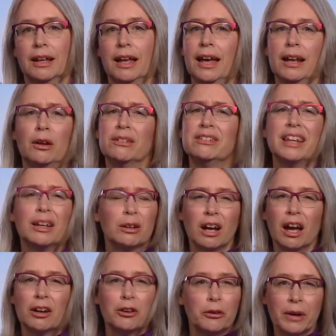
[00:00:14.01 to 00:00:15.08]
And isn't it
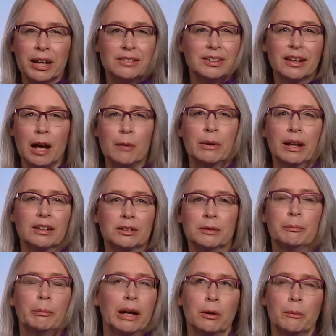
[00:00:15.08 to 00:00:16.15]
a crazy combination,
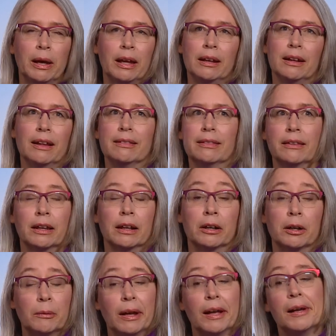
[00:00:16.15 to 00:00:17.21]
biomed and theater?